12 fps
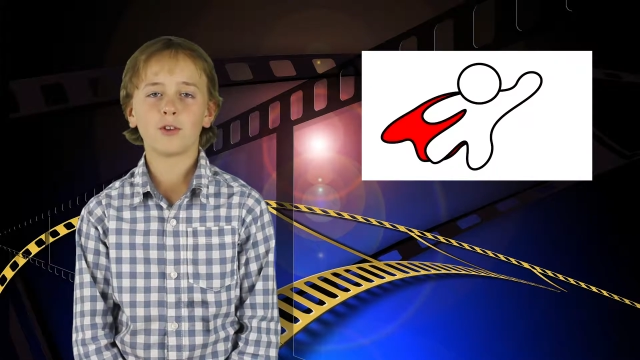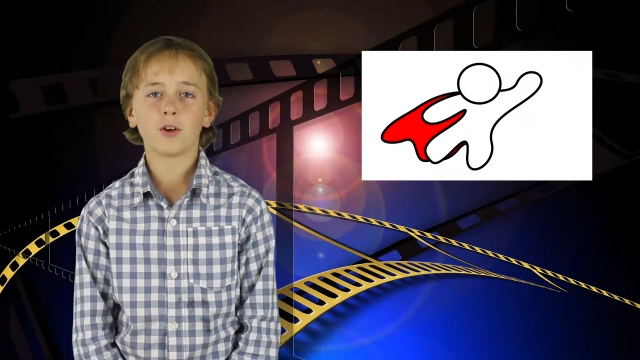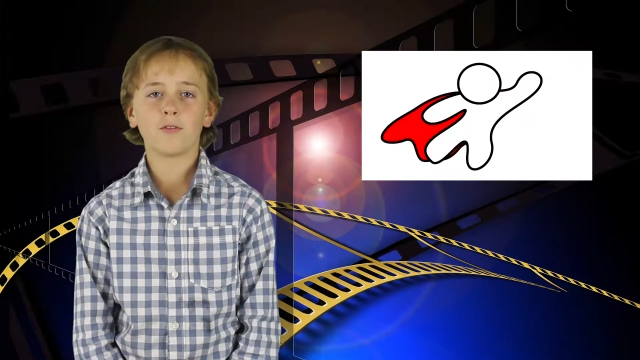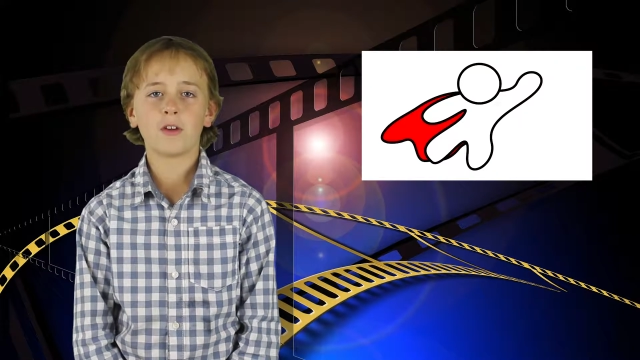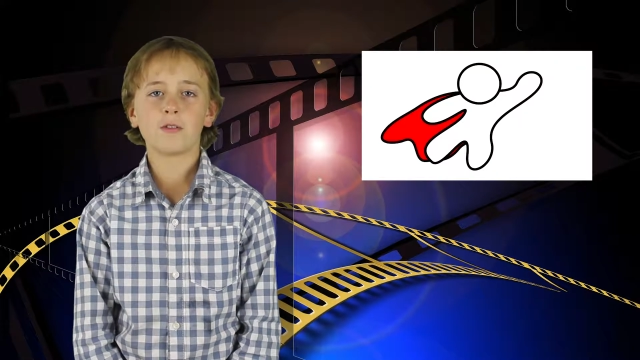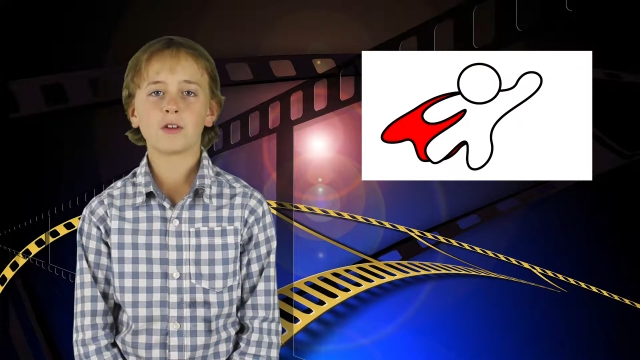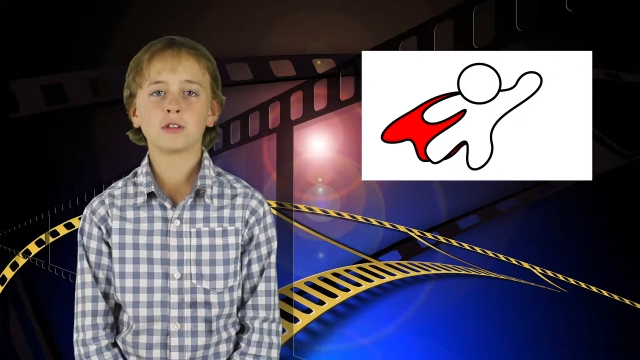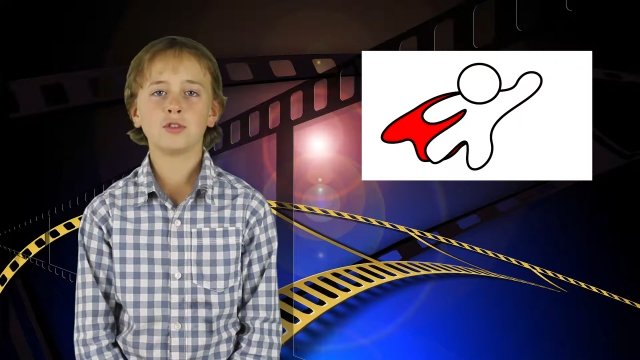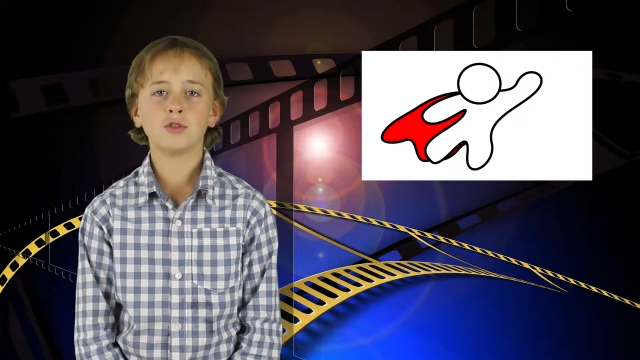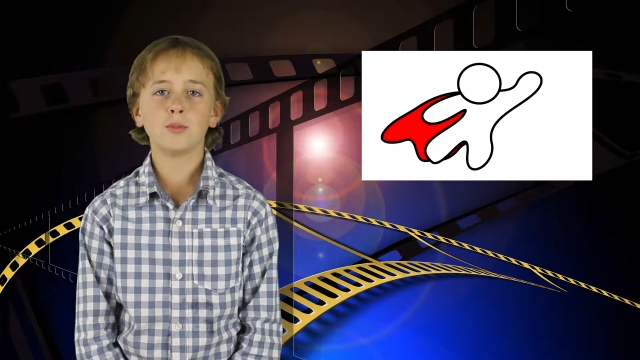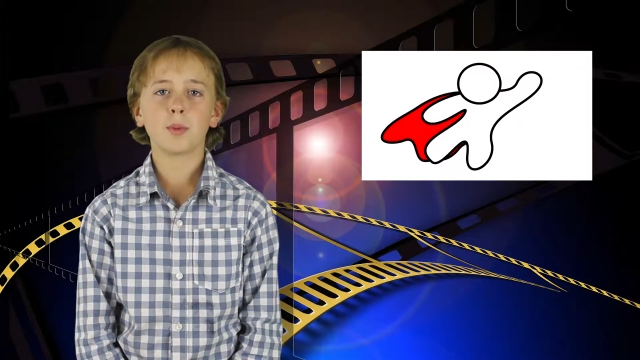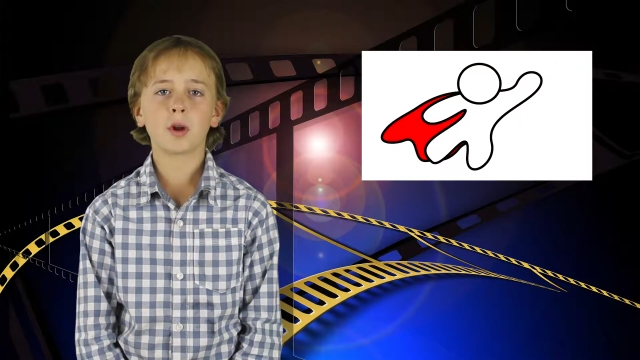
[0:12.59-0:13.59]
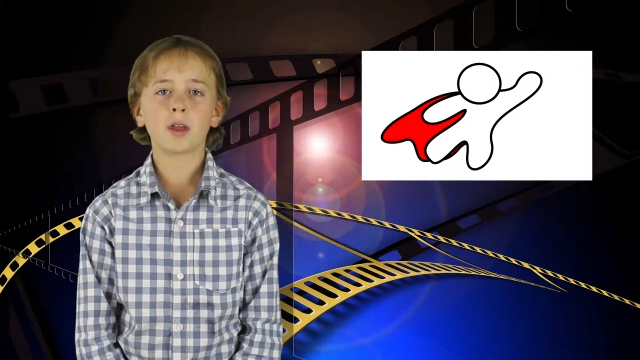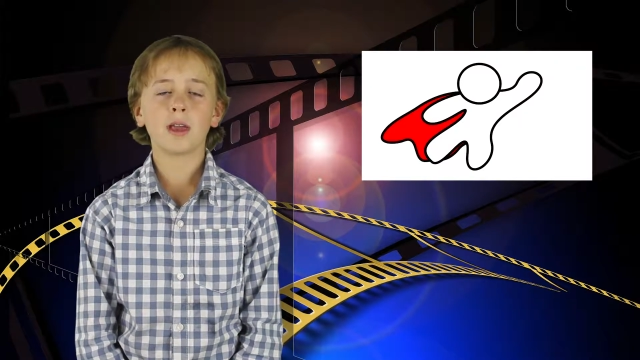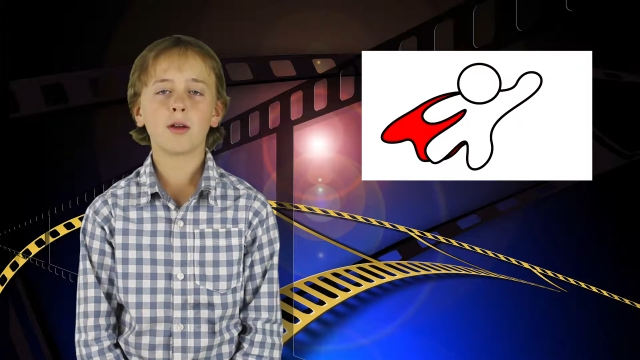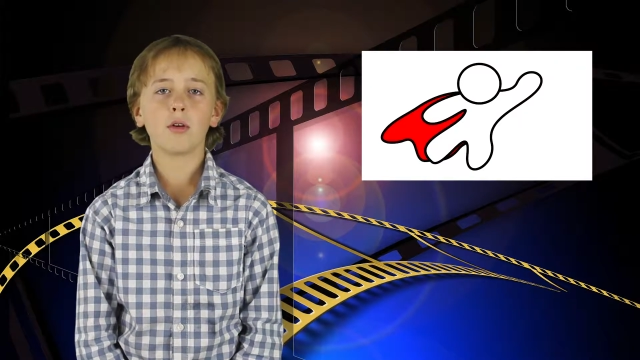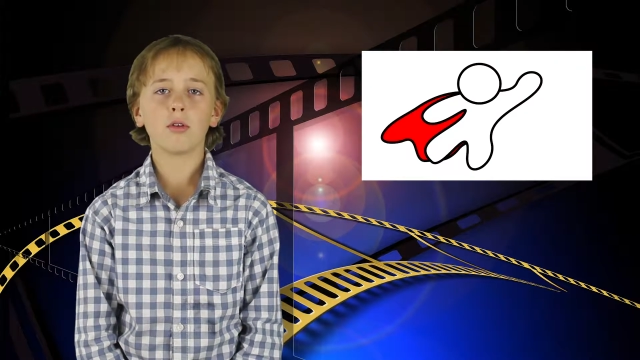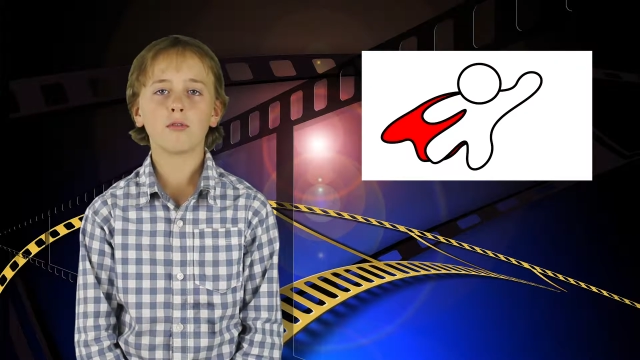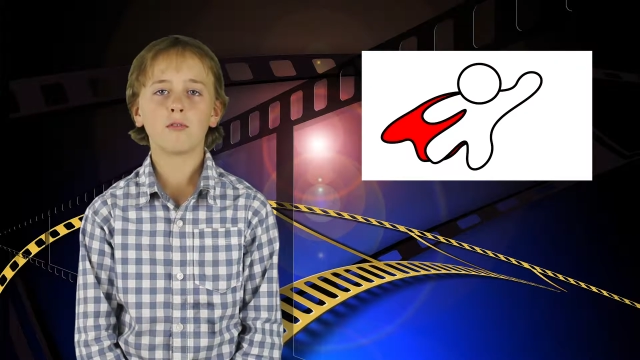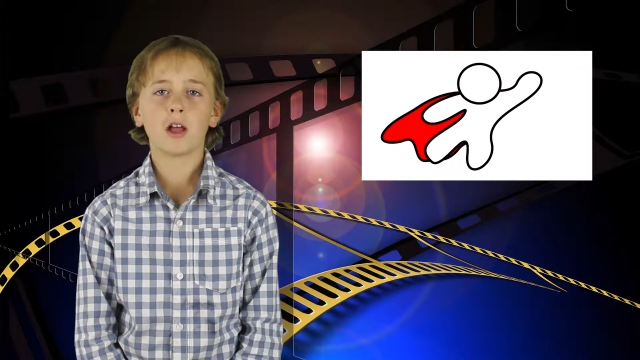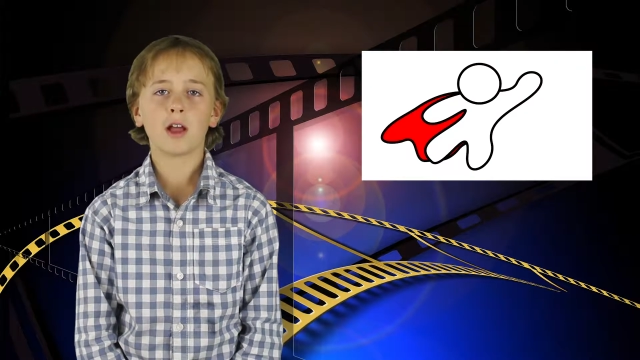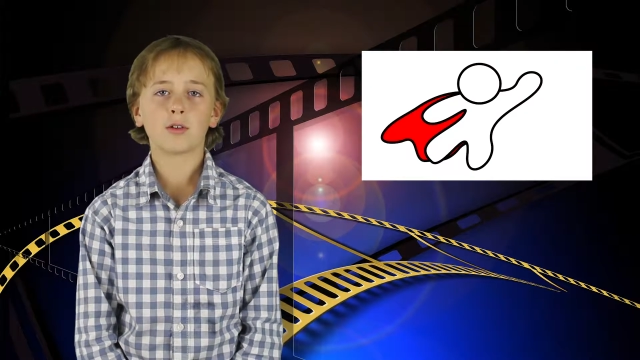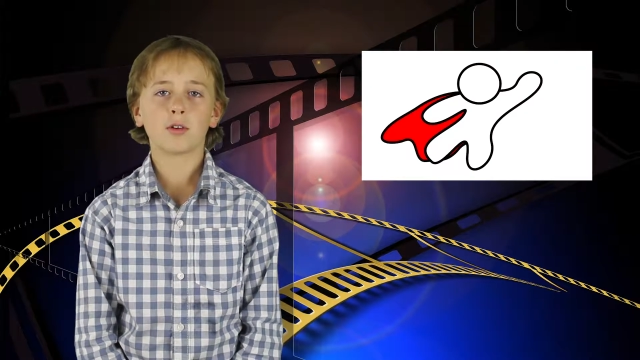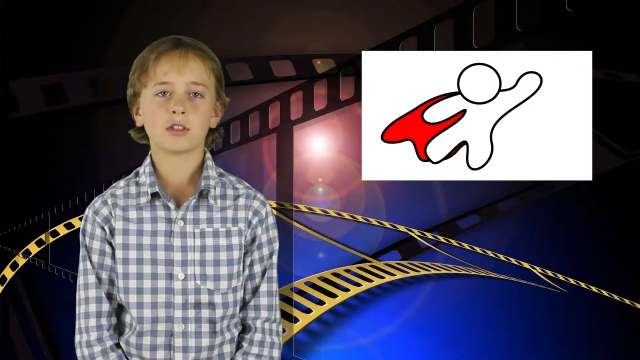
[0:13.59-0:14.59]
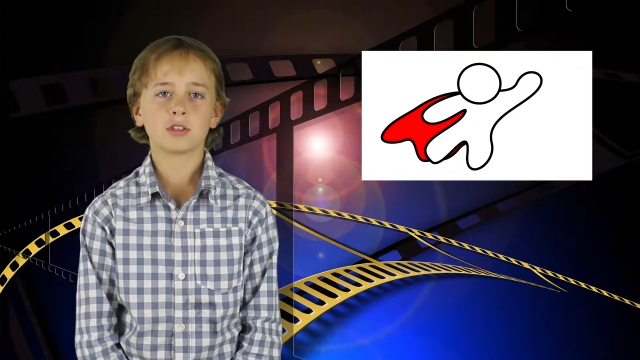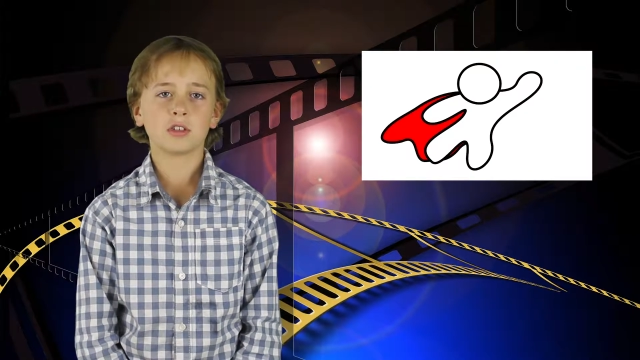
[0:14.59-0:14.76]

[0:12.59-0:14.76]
your favorite superheroes fly across